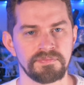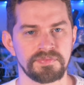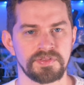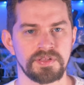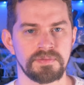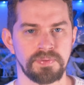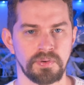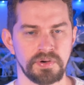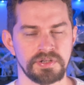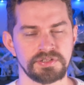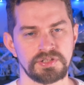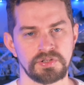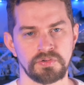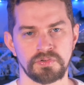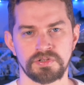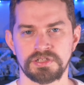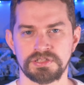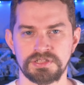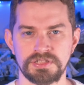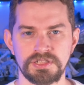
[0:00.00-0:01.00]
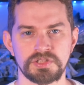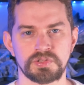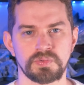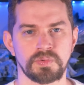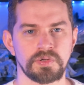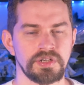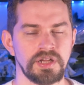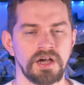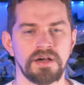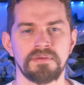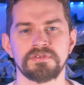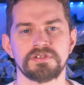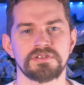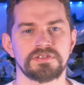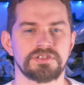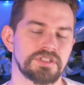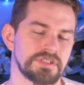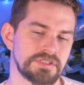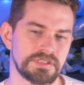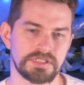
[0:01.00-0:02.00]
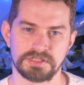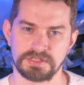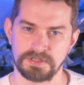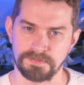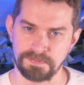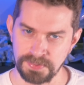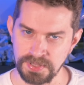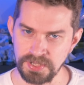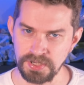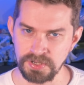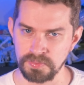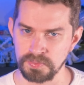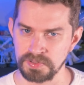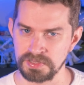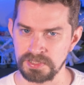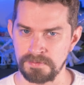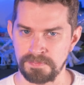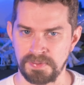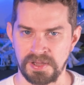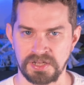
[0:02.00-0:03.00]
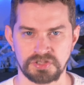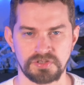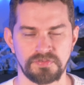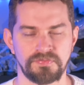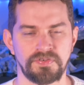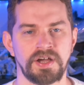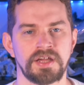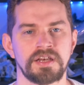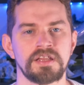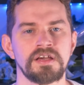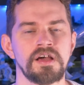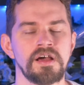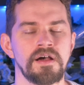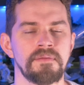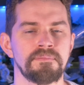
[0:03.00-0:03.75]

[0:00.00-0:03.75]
the poison or disease would not just disappear when they're petrified,